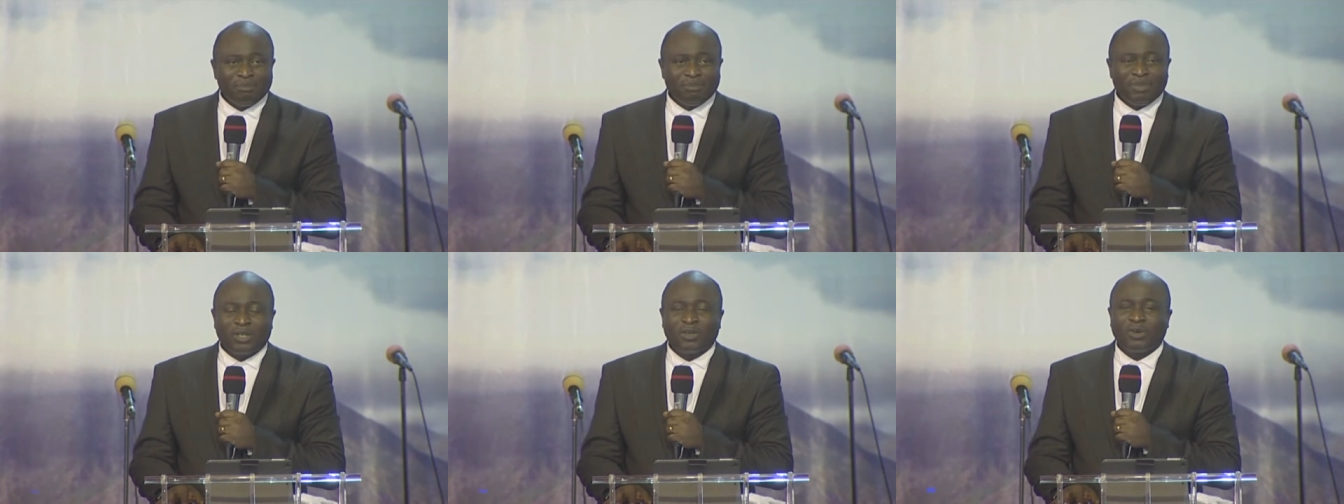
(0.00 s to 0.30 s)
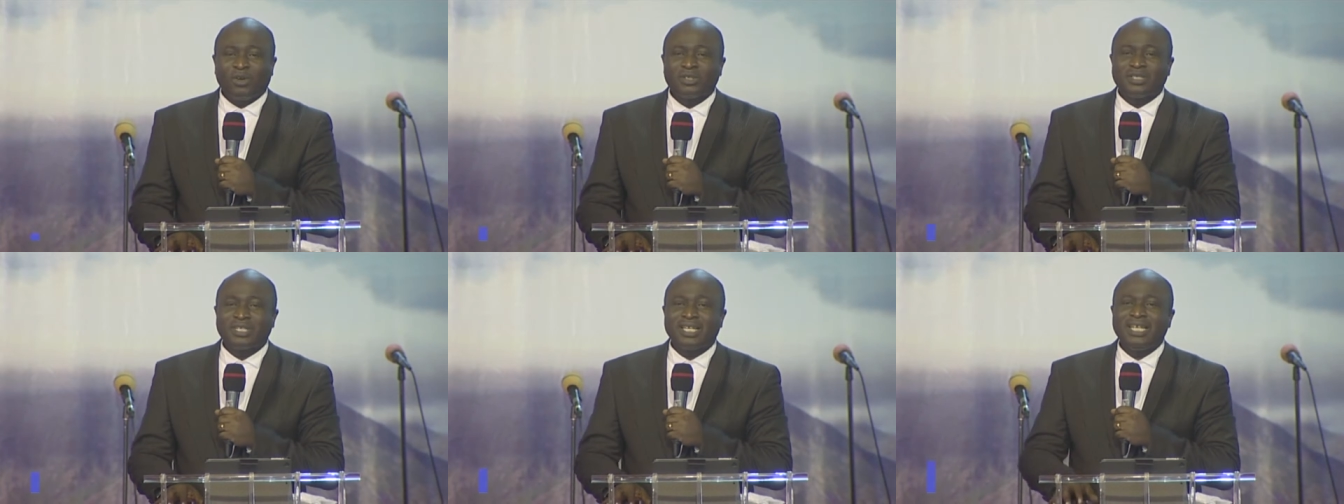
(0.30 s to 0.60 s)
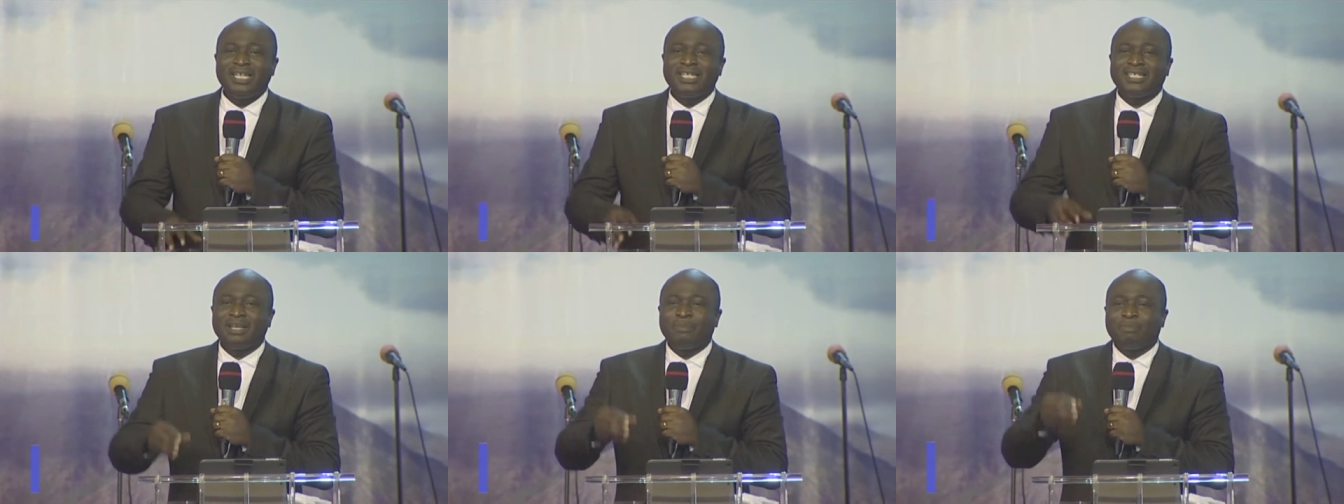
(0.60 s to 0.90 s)
because
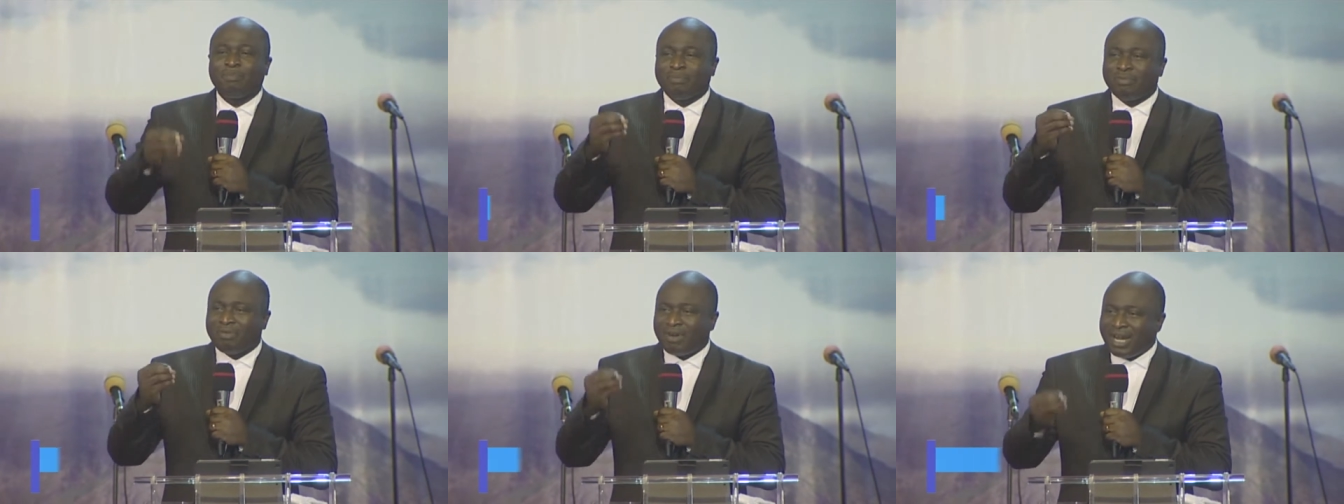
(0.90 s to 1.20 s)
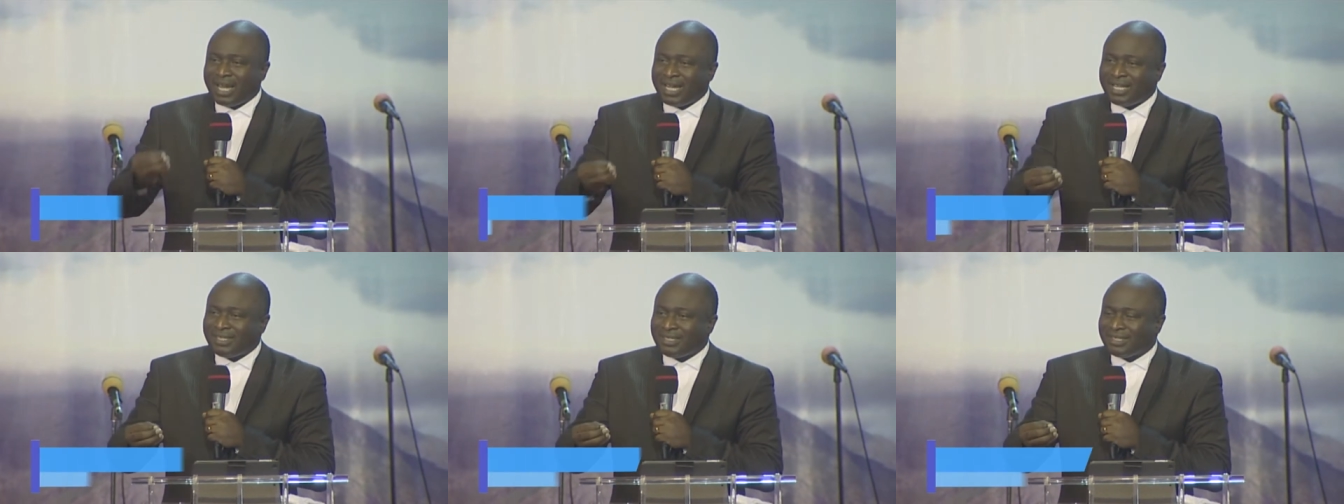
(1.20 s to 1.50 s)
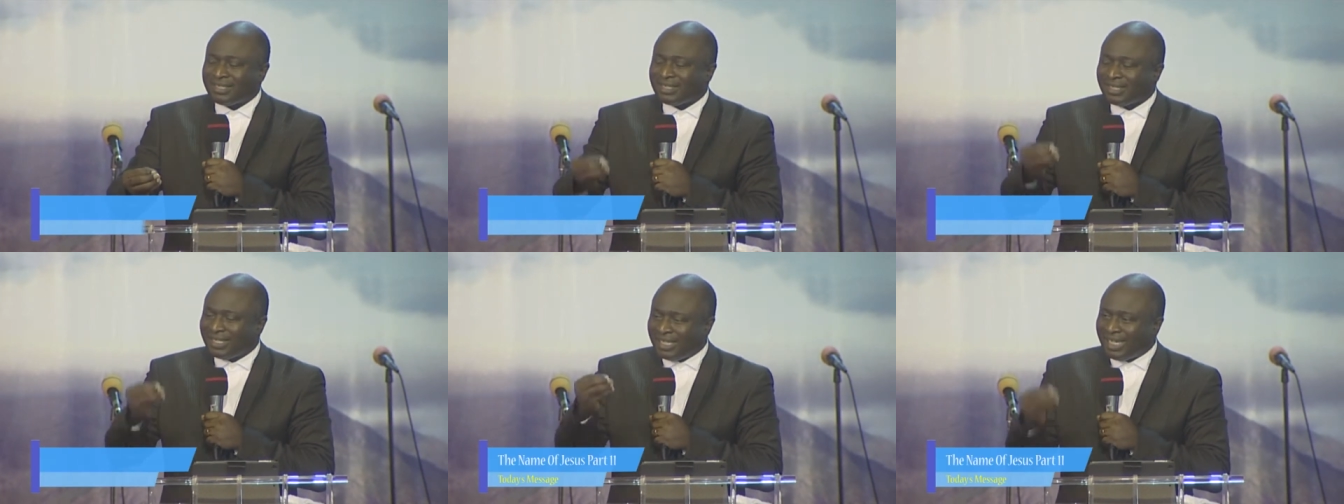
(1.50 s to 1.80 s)
it's a
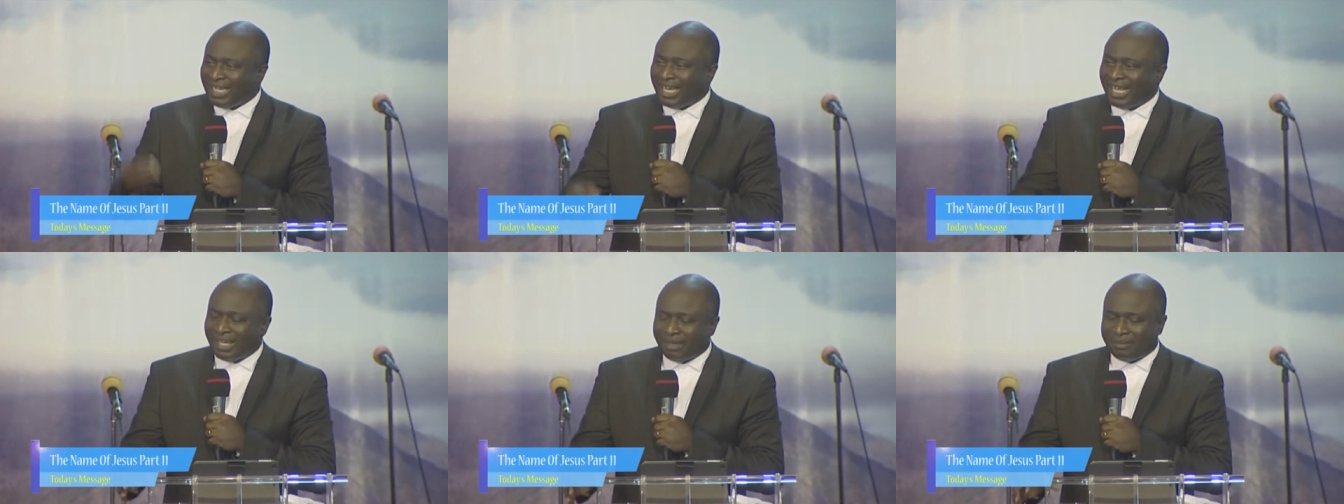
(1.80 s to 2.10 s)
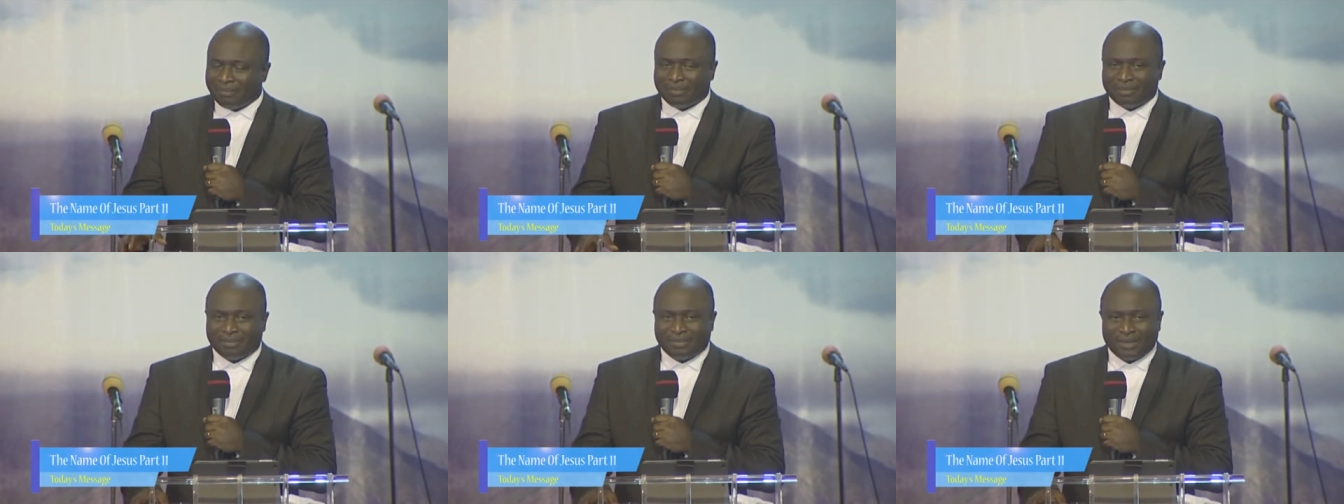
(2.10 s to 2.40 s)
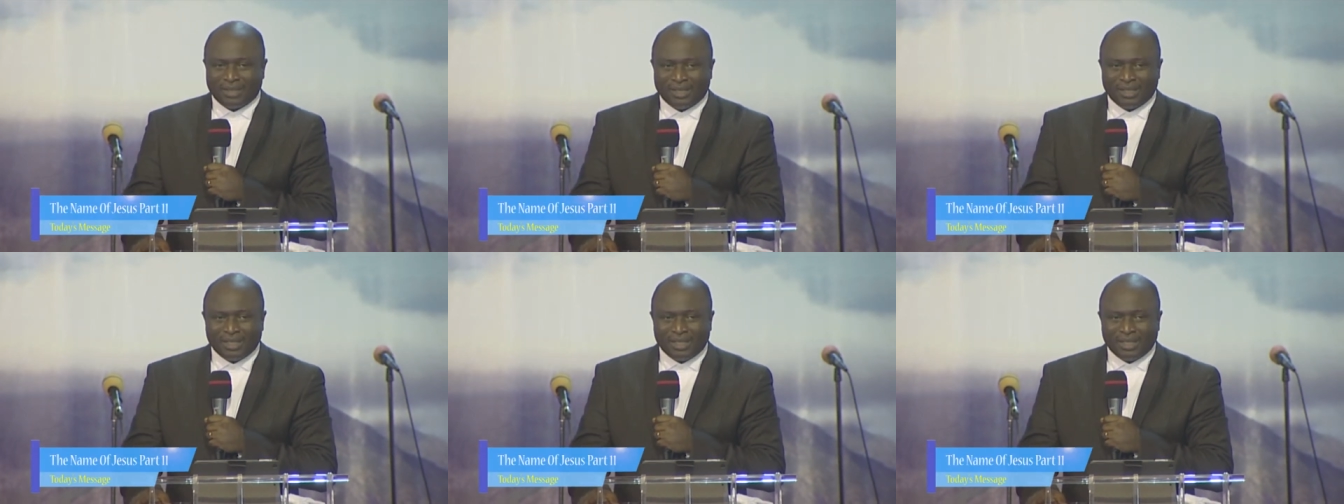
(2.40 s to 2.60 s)
prized name.